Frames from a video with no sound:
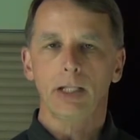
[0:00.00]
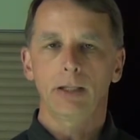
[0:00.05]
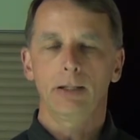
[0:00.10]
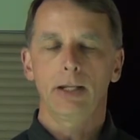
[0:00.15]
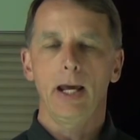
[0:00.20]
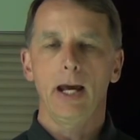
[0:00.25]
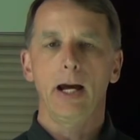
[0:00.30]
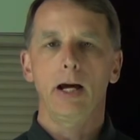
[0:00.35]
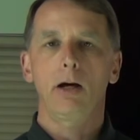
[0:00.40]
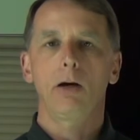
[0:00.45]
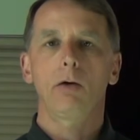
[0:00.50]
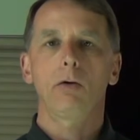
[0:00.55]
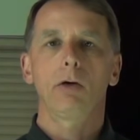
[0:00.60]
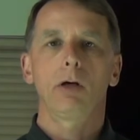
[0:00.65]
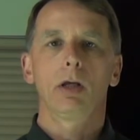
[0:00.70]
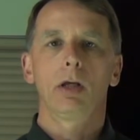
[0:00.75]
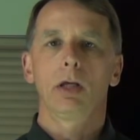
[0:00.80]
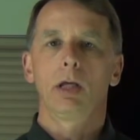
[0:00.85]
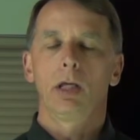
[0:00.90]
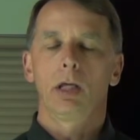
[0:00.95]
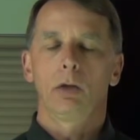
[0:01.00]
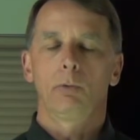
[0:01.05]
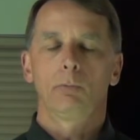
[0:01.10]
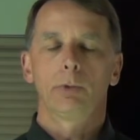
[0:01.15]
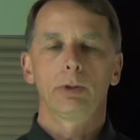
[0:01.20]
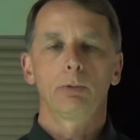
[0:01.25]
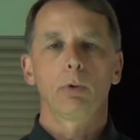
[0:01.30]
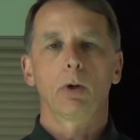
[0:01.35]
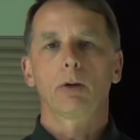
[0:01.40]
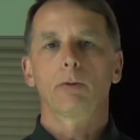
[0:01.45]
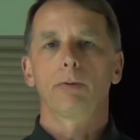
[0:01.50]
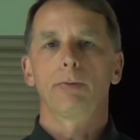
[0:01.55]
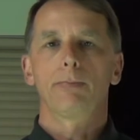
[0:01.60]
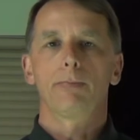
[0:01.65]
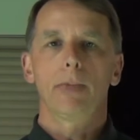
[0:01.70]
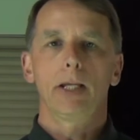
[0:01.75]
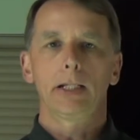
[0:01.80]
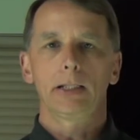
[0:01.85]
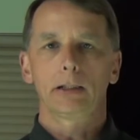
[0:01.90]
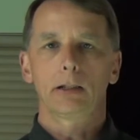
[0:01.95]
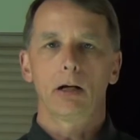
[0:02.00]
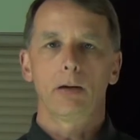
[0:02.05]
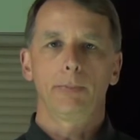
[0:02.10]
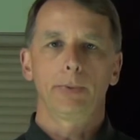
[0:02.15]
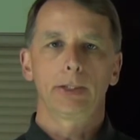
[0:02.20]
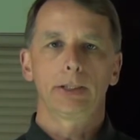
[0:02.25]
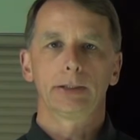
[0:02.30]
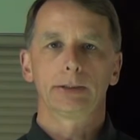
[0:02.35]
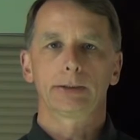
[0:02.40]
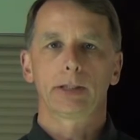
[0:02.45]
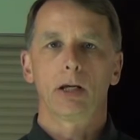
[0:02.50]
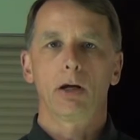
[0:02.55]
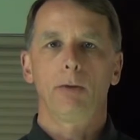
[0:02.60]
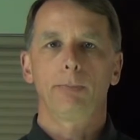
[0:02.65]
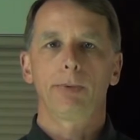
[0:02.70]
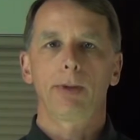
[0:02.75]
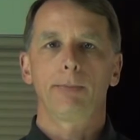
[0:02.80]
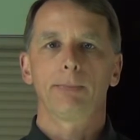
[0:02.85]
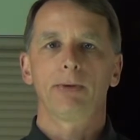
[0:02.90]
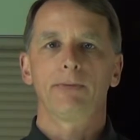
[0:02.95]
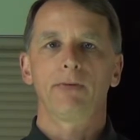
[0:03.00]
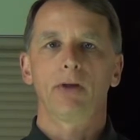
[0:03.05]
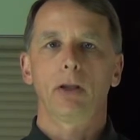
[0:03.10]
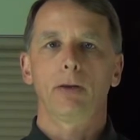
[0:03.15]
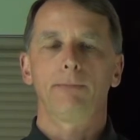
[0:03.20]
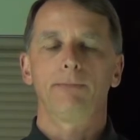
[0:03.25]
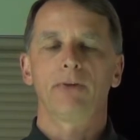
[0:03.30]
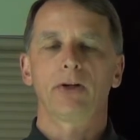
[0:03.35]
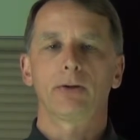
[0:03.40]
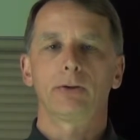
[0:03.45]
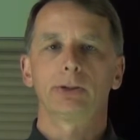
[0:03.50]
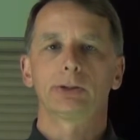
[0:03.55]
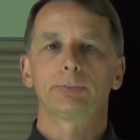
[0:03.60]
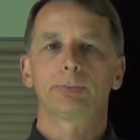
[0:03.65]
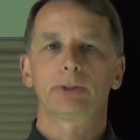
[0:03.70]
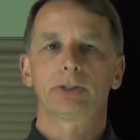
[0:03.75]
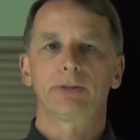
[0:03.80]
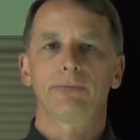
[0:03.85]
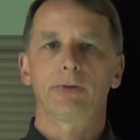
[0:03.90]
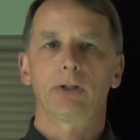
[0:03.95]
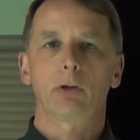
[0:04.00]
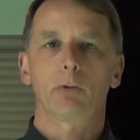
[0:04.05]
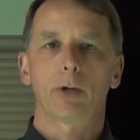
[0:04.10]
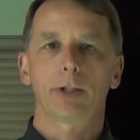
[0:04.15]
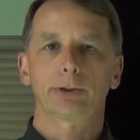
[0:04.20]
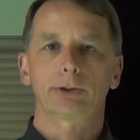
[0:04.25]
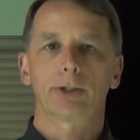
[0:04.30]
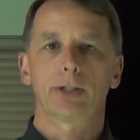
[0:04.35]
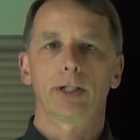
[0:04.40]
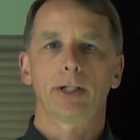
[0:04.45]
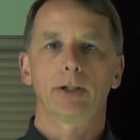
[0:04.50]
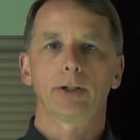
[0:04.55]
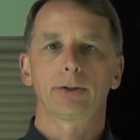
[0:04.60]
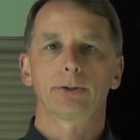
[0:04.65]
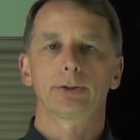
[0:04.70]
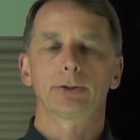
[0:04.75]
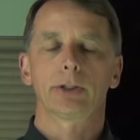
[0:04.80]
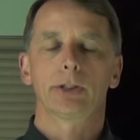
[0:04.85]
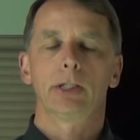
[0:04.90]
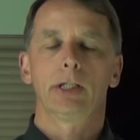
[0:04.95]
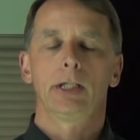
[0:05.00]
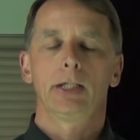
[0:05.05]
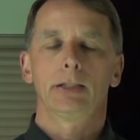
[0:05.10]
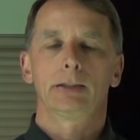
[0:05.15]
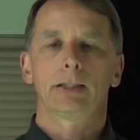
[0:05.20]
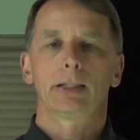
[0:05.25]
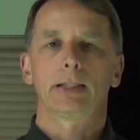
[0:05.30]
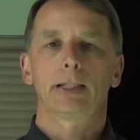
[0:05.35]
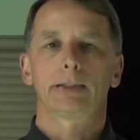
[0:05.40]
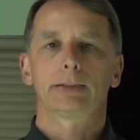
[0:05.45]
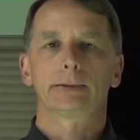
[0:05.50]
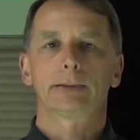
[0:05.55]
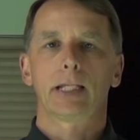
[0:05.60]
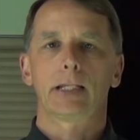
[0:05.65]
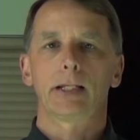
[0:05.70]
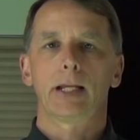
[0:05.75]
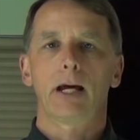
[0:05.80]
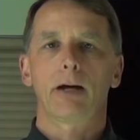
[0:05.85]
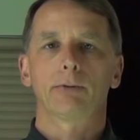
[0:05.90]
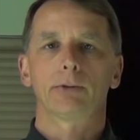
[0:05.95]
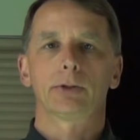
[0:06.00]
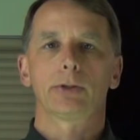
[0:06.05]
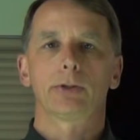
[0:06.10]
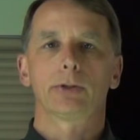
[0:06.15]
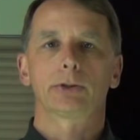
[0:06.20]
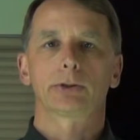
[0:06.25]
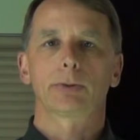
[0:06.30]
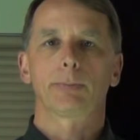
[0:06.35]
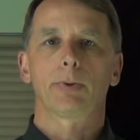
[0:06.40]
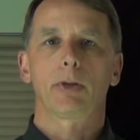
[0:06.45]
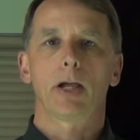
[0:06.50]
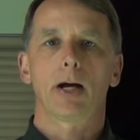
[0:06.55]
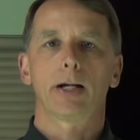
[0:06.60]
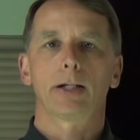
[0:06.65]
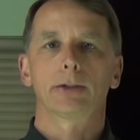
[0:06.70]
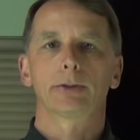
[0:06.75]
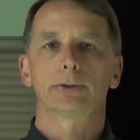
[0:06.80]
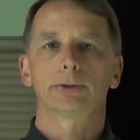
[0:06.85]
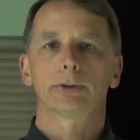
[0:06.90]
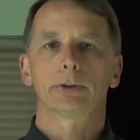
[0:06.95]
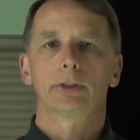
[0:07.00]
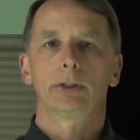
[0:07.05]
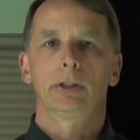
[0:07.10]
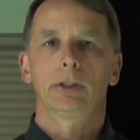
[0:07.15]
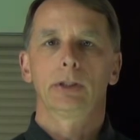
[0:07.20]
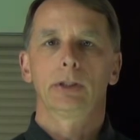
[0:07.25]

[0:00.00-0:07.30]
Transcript: Now, we work with many companies to help them develop very specific questionnaires that they send out to their suppliers.